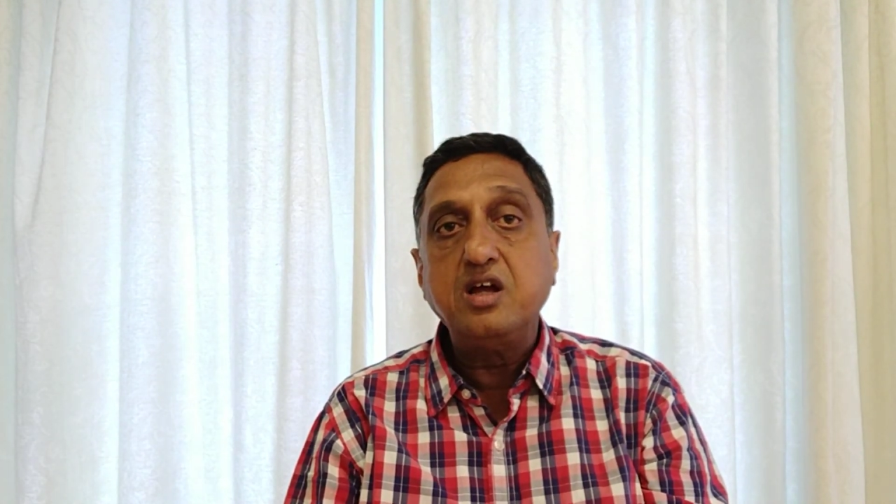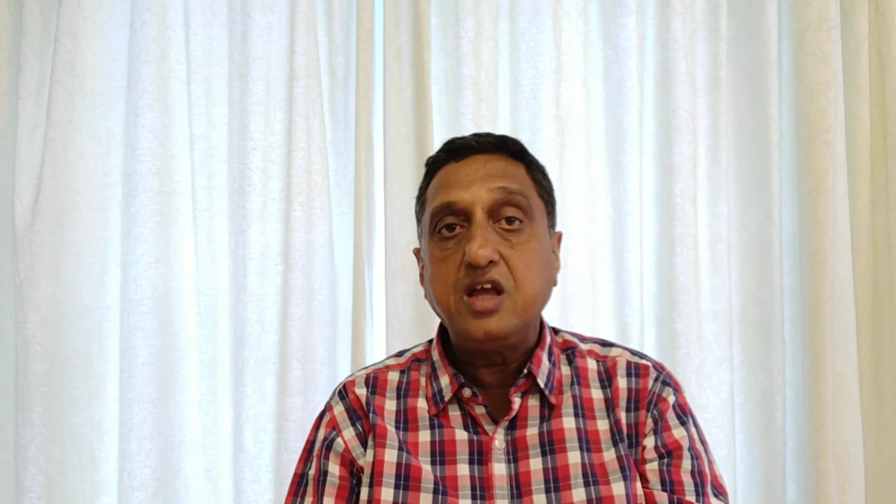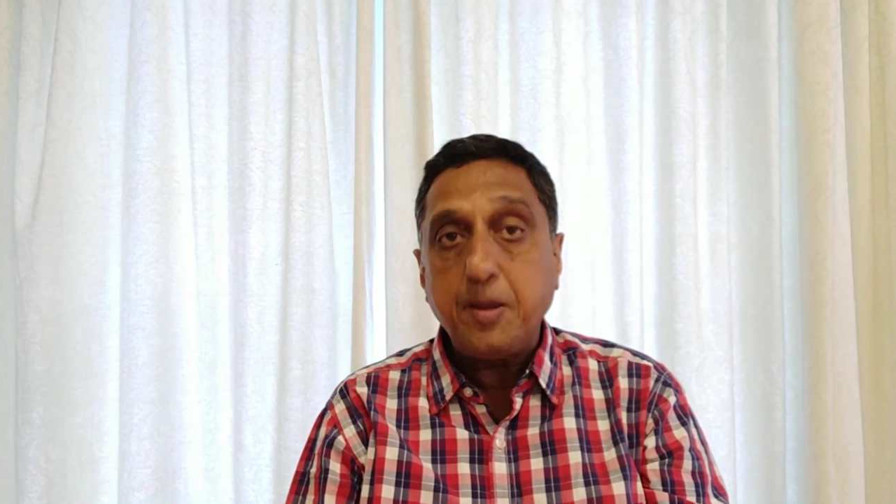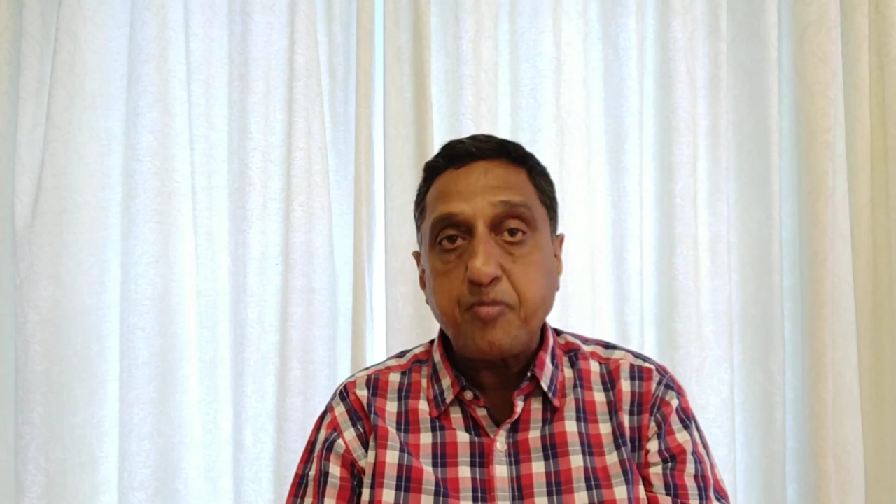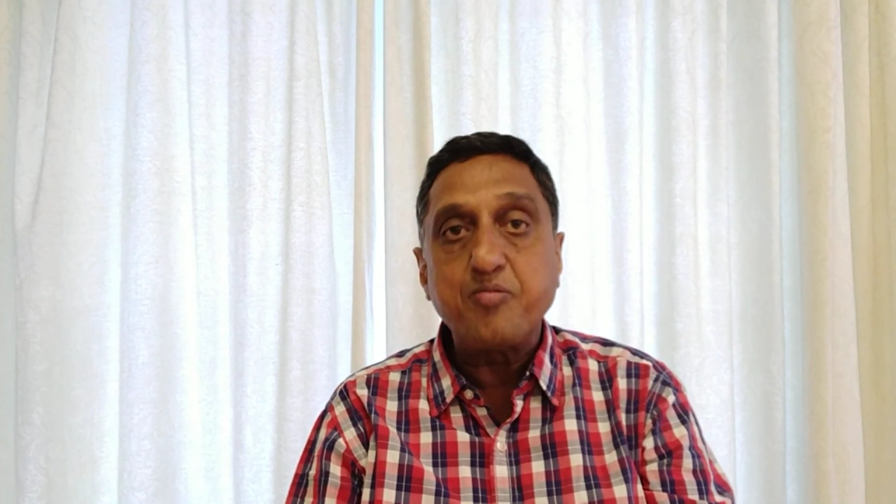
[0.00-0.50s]

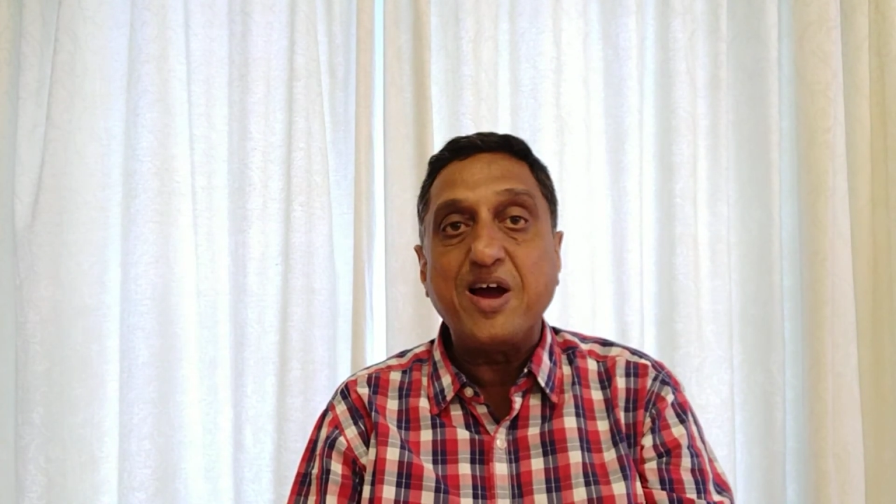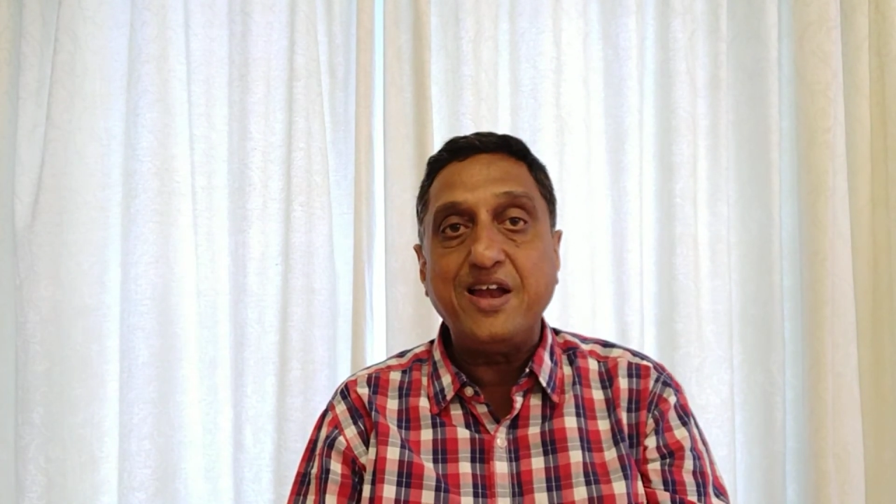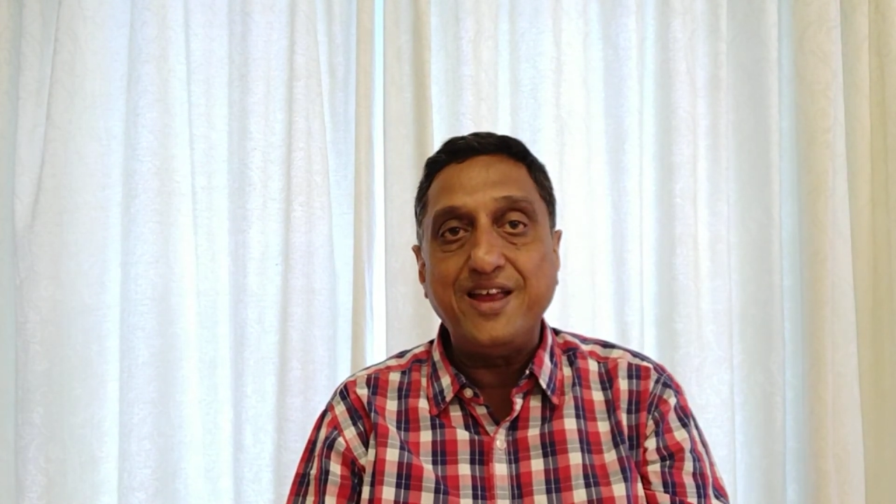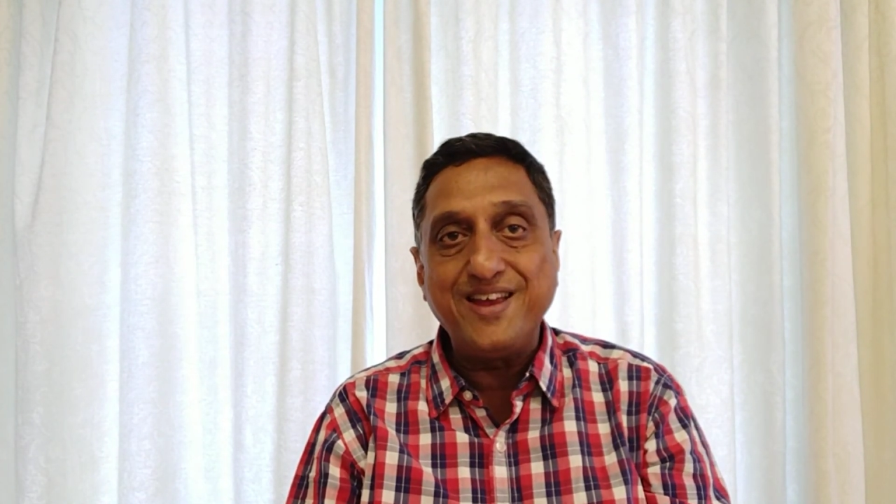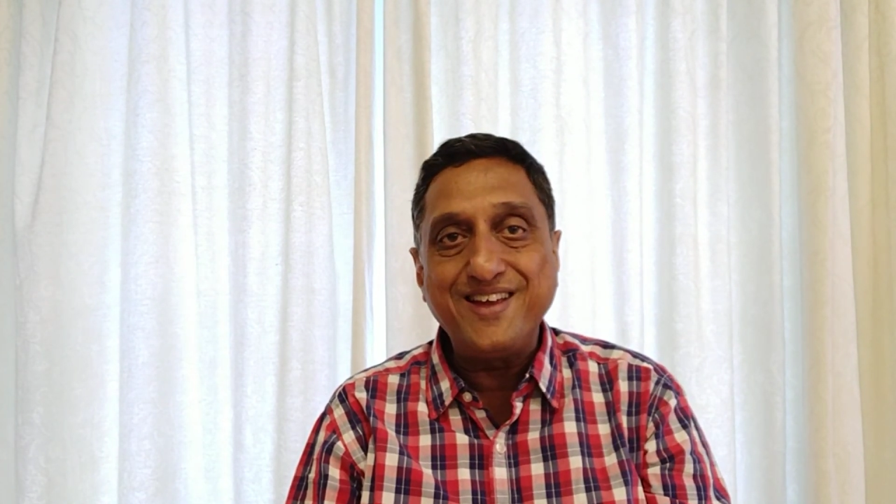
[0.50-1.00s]
keep
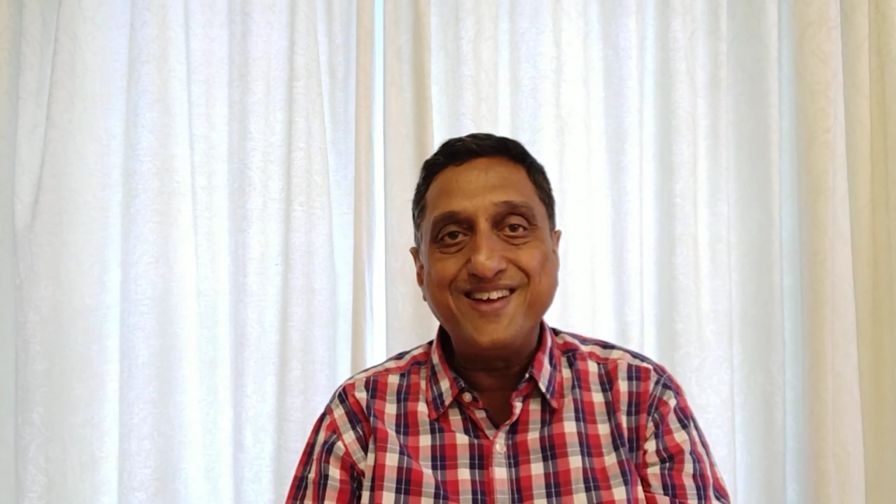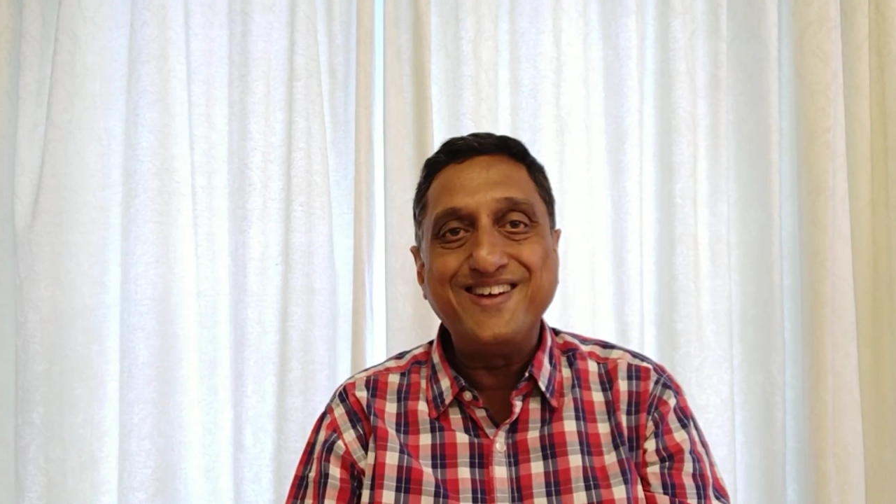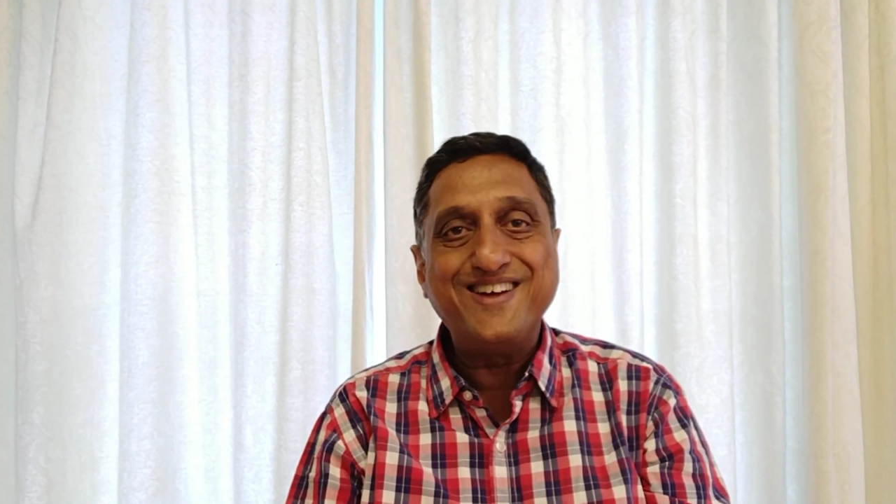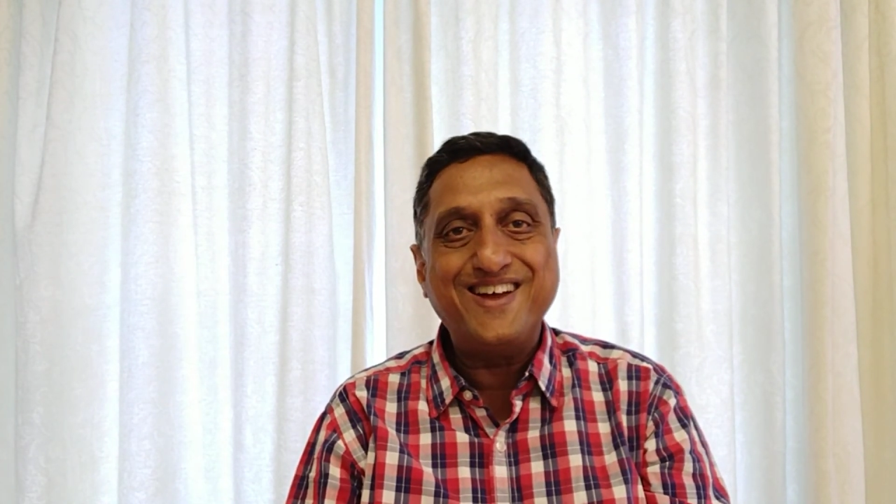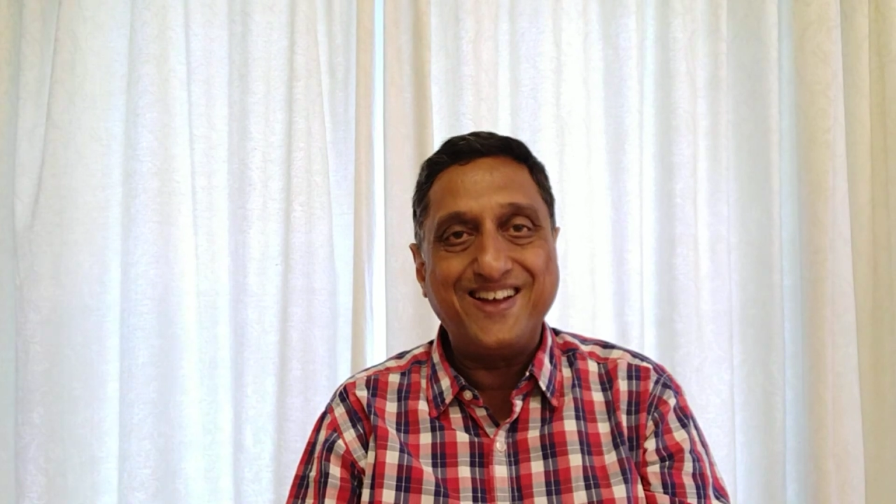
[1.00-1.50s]
smiling,
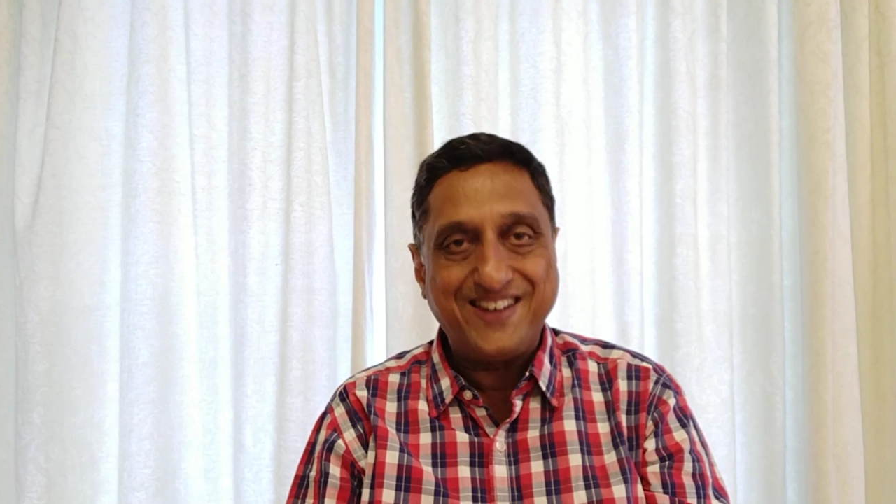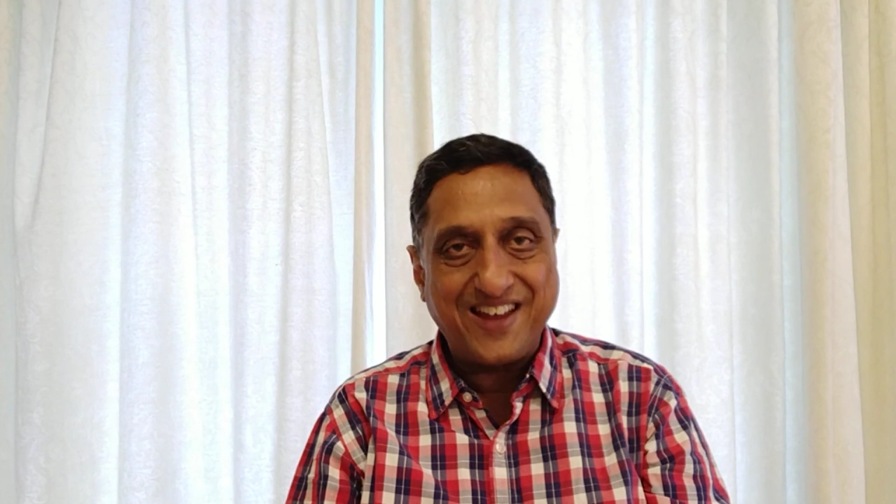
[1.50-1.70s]
and